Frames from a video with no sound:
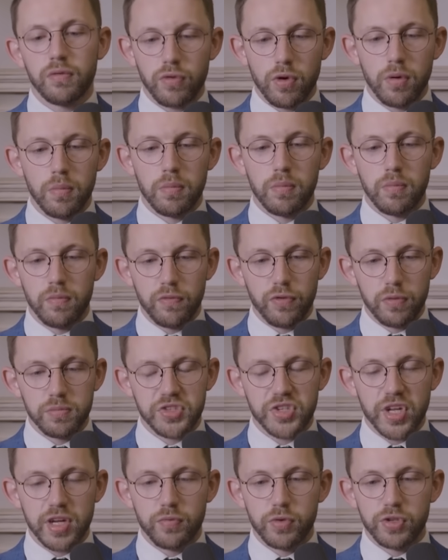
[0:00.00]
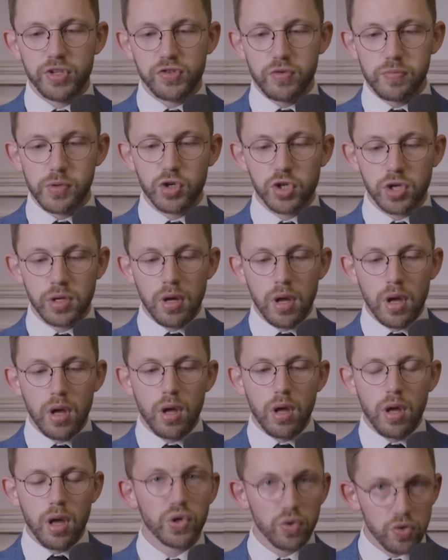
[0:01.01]
from state redistribution,
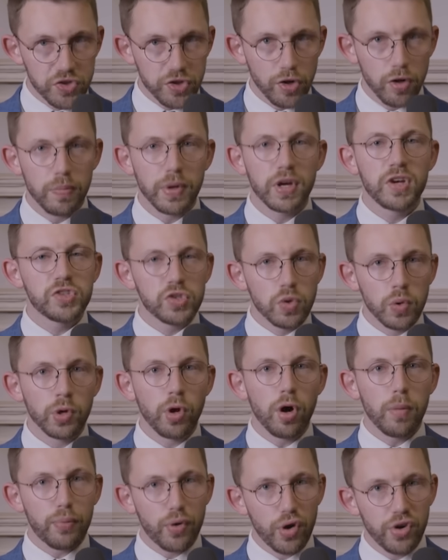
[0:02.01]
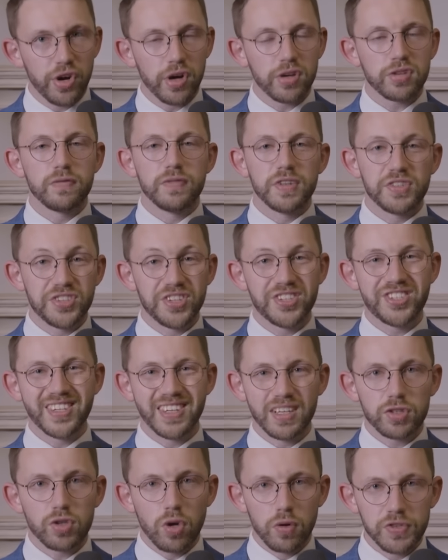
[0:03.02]
but also because you are not a product of this
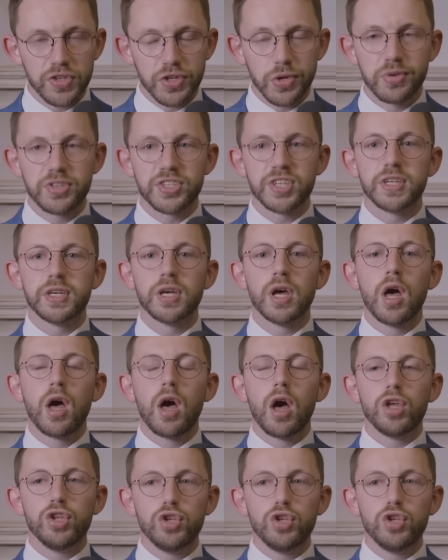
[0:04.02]
distinct continuity,